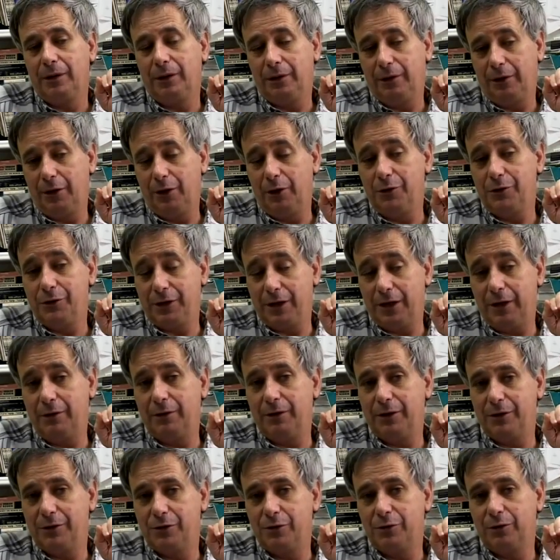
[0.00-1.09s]
in those
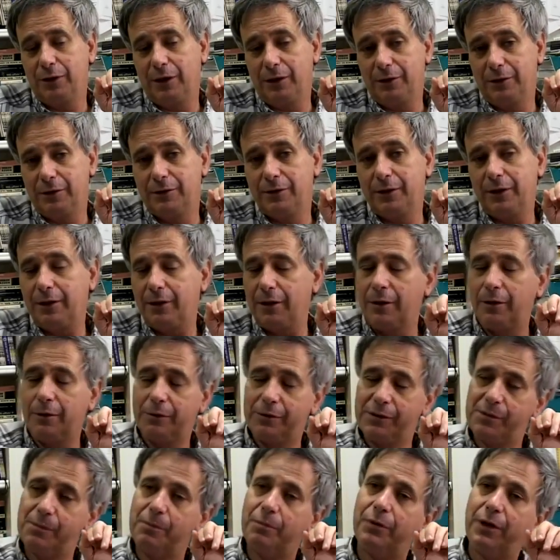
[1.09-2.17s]
areas should understand that
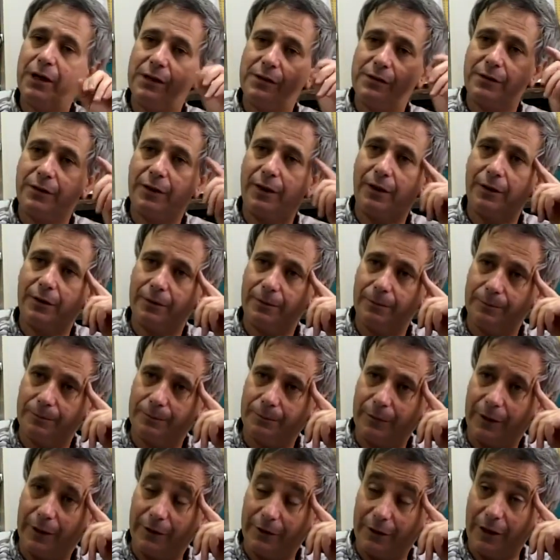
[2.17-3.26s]
there is a price tag
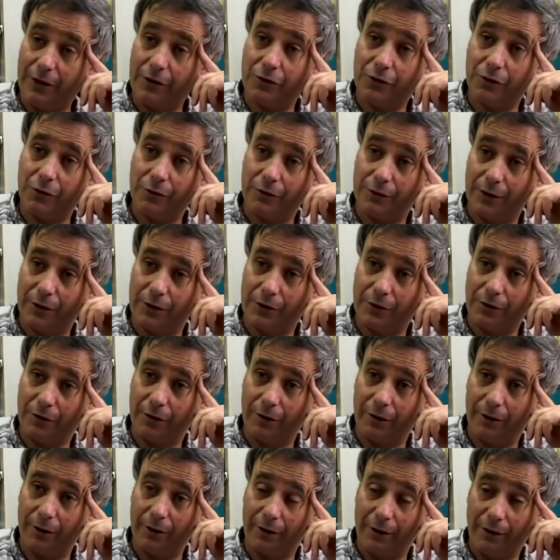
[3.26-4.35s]
attached to such a
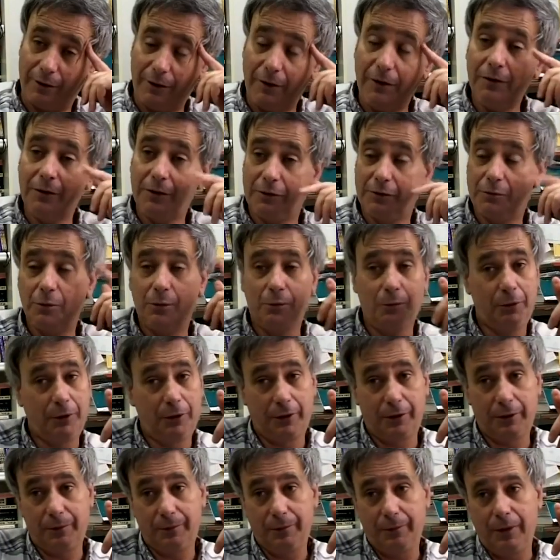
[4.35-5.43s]
thing, and I think this will
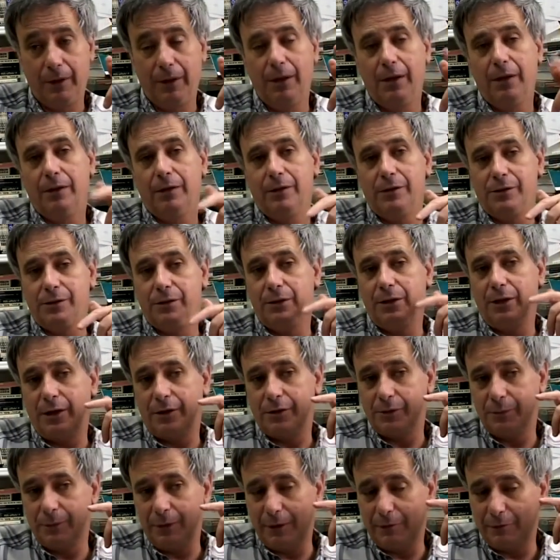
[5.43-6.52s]
work. There
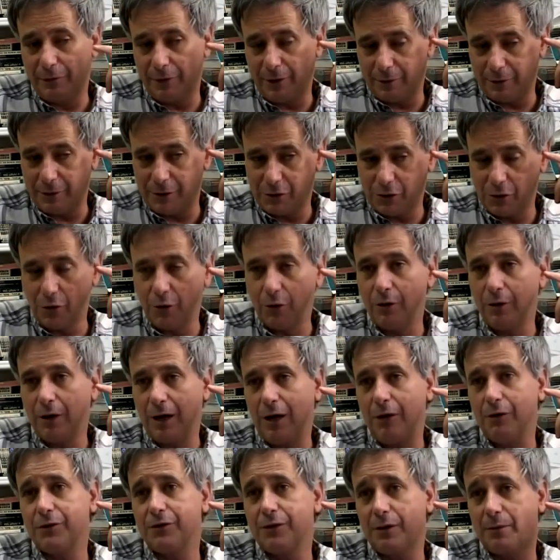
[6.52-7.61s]
has to be a very strong
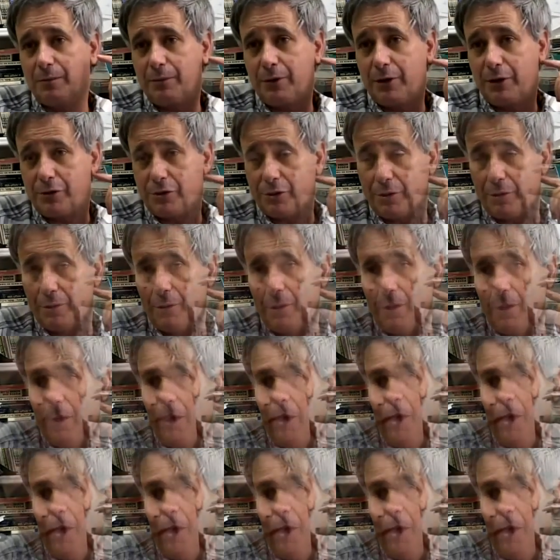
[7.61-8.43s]
outside pressure.